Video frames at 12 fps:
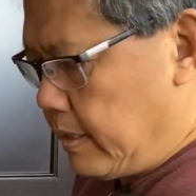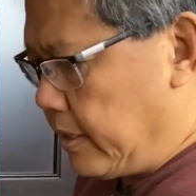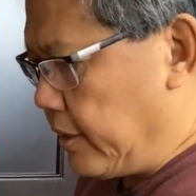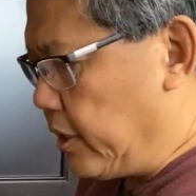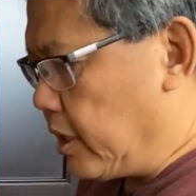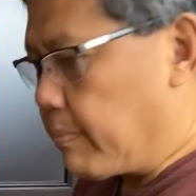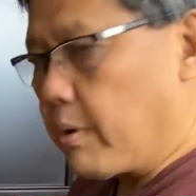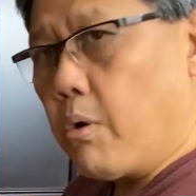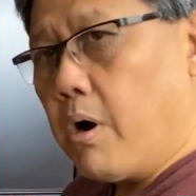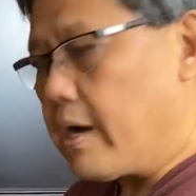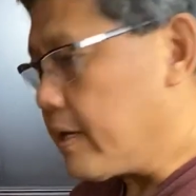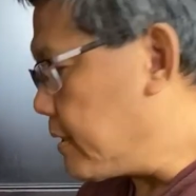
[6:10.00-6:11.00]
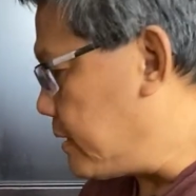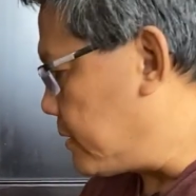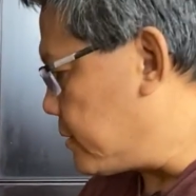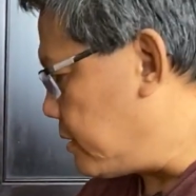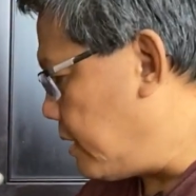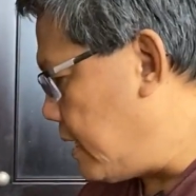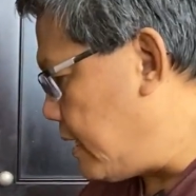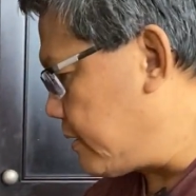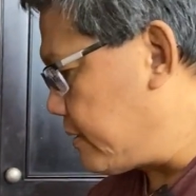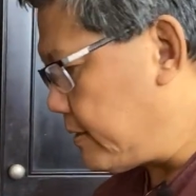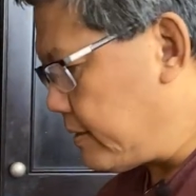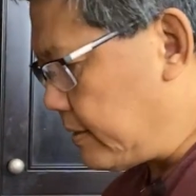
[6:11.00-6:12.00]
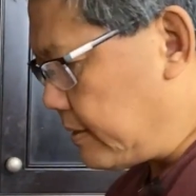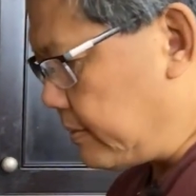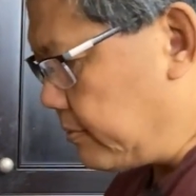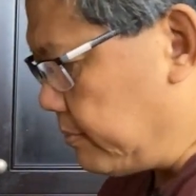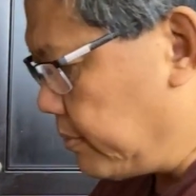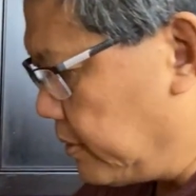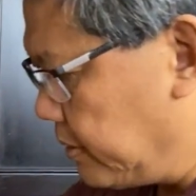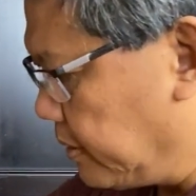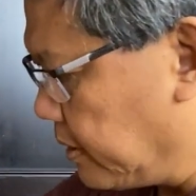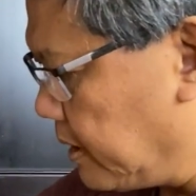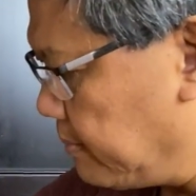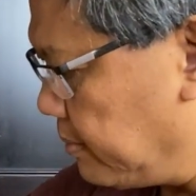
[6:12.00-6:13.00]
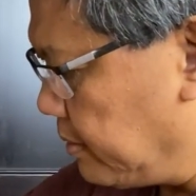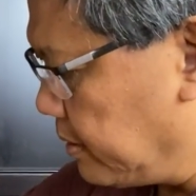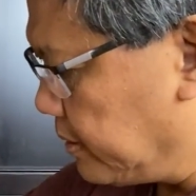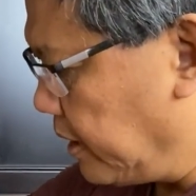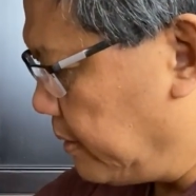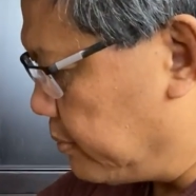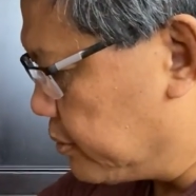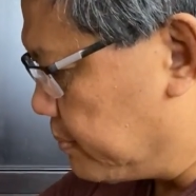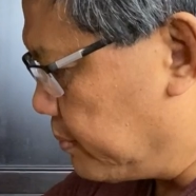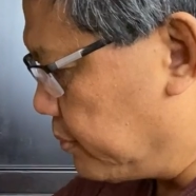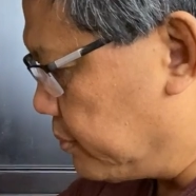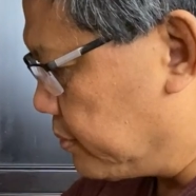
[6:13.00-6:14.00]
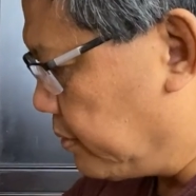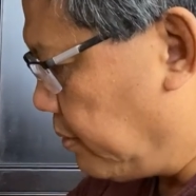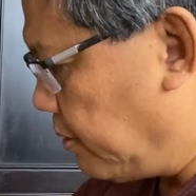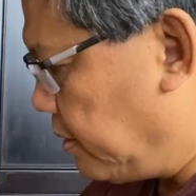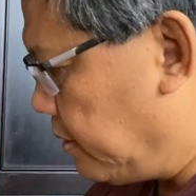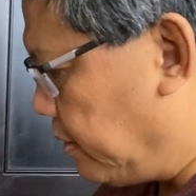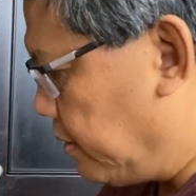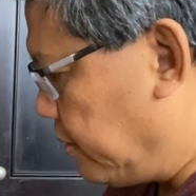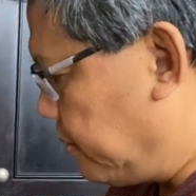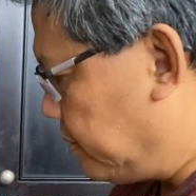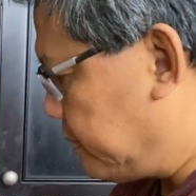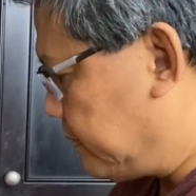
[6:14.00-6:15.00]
Heat up our wok nice and hot. We'll put in a couple of tablespoons of oil.